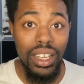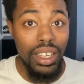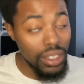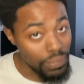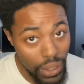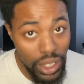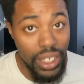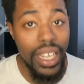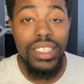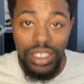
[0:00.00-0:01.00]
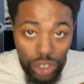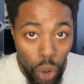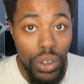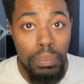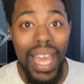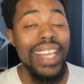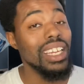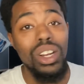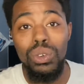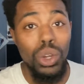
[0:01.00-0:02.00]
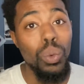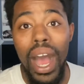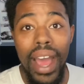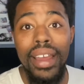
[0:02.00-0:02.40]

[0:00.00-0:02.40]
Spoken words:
to fail the class and it's hard to pass. I don't know why.